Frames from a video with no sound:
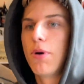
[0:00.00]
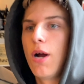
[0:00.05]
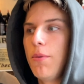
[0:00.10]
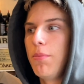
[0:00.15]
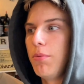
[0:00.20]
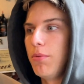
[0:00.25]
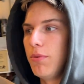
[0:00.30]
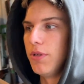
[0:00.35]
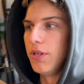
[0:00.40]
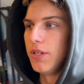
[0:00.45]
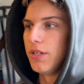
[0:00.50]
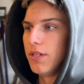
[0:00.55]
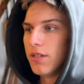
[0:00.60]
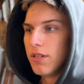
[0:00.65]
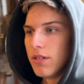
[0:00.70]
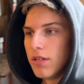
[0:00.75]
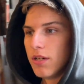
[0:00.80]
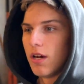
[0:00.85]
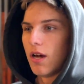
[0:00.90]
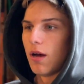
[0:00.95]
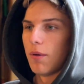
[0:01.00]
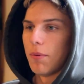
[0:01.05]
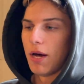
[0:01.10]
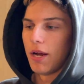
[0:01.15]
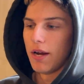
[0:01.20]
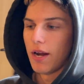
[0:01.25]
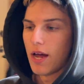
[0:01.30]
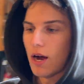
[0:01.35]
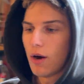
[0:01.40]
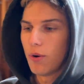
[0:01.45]
probably
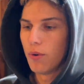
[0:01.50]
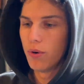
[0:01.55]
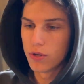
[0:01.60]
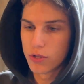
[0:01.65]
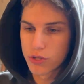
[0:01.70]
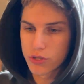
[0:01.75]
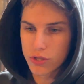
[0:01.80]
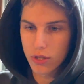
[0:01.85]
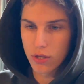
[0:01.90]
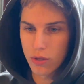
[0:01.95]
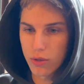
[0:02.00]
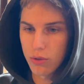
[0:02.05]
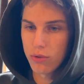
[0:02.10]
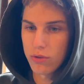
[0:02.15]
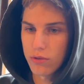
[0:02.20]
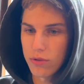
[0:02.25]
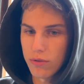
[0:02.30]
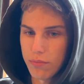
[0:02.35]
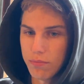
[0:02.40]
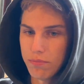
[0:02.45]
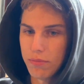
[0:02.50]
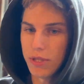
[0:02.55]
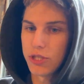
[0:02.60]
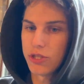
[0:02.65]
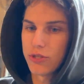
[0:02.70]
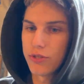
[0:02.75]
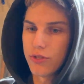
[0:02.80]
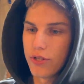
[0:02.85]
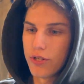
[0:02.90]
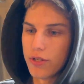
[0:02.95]
about an hour or so, make
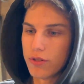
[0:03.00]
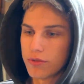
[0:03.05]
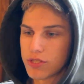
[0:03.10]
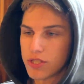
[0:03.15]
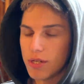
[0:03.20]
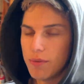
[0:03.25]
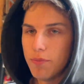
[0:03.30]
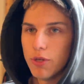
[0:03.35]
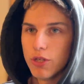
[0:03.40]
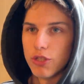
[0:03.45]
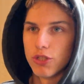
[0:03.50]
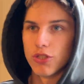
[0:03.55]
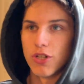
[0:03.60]
sure they're somewhat